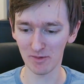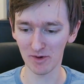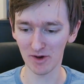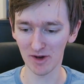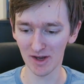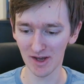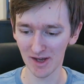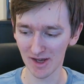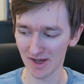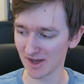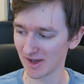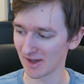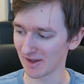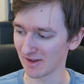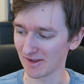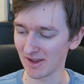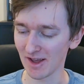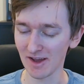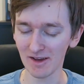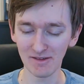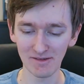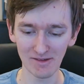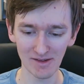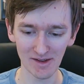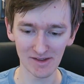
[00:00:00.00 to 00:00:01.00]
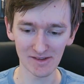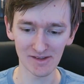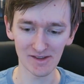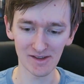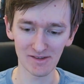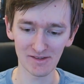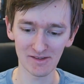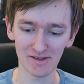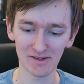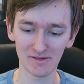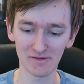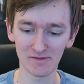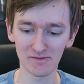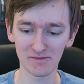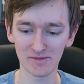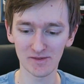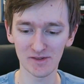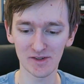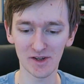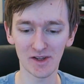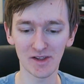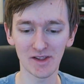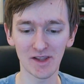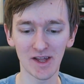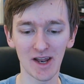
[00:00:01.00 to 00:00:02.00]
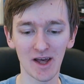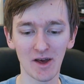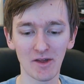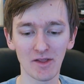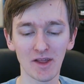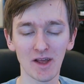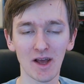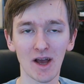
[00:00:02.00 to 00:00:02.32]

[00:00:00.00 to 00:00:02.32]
But yeah, they've sorted that out.